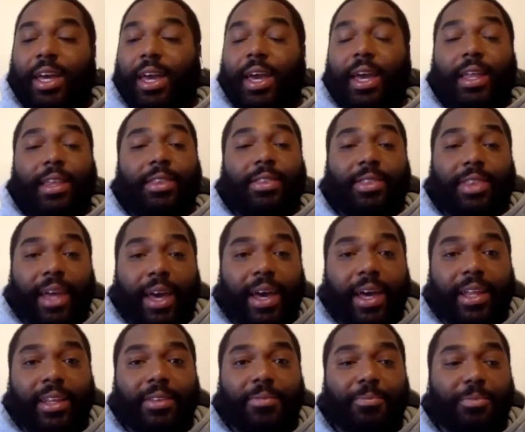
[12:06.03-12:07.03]
And
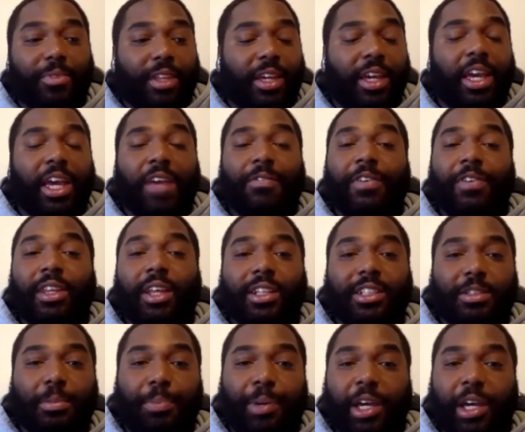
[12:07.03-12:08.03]
that, if he
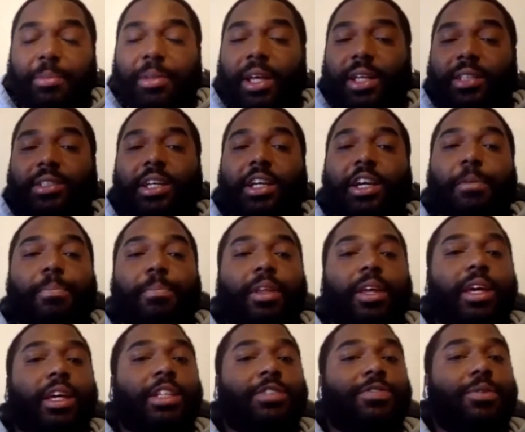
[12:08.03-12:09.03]
doesn't pick up that same
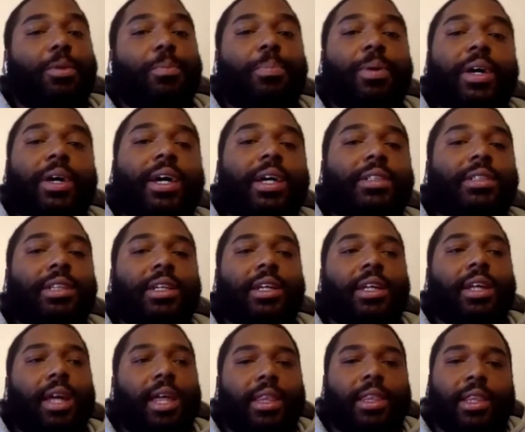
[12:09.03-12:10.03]
plays from the past,
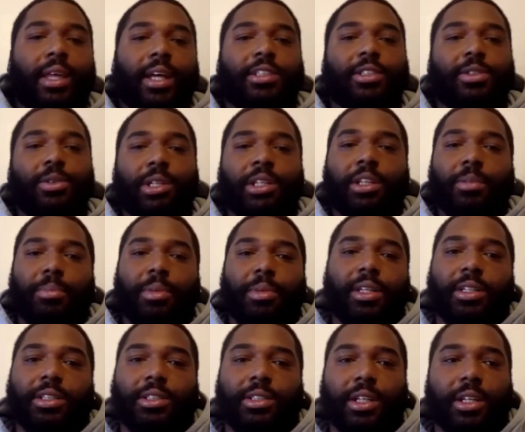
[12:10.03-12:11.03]
that's going to
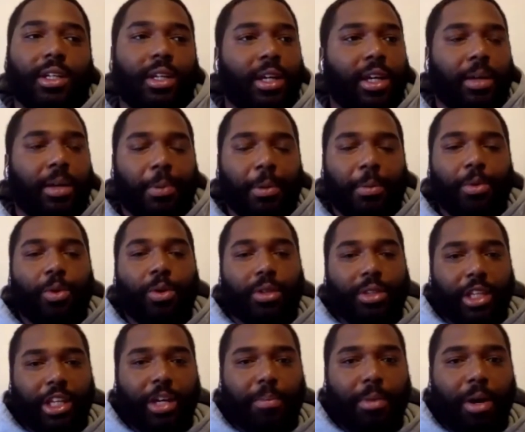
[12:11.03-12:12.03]
diminish. People are going
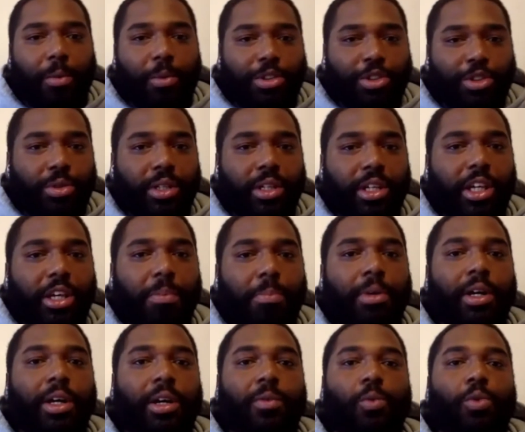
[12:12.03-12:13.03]
to think about what you did,
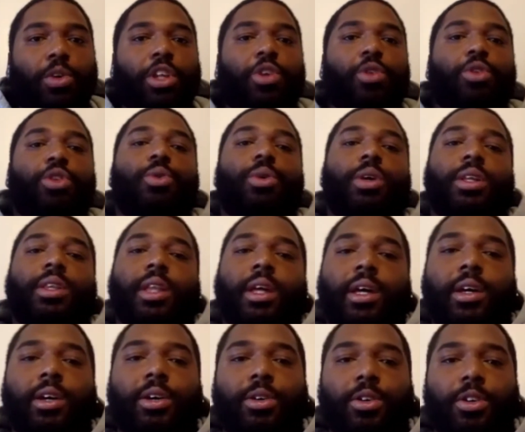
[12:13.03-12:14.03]
but what are you doing
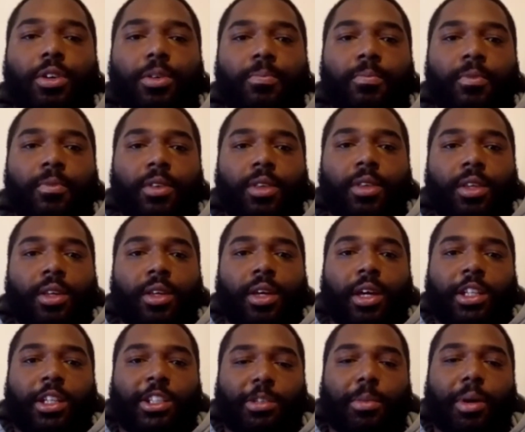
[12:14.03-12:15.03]
now?
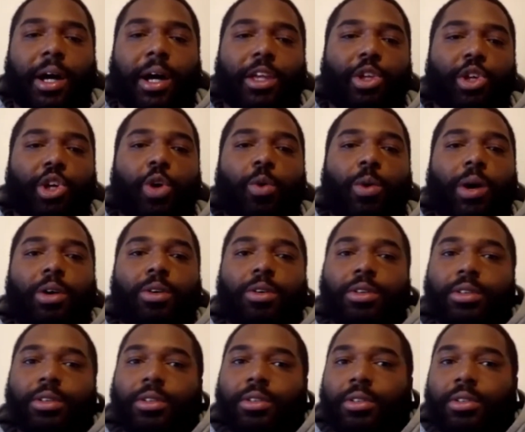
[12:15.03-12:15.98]
That's all about how you go out.